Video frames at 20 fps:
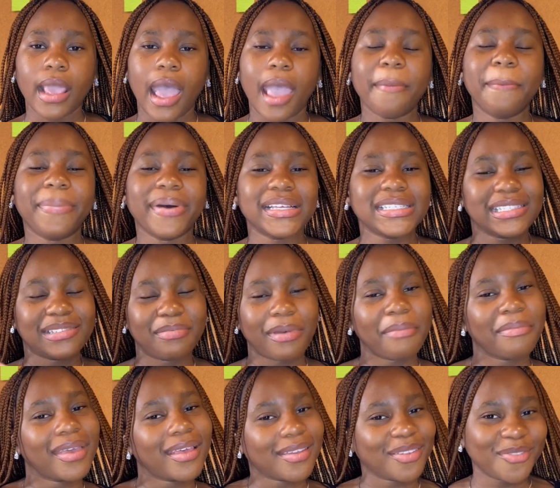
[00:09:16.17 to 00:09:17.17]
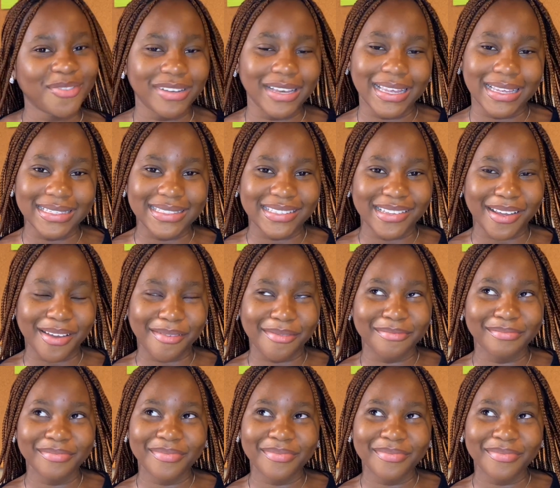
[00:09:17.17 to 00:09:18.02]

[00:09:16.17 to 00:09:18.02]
I passed my medical exam.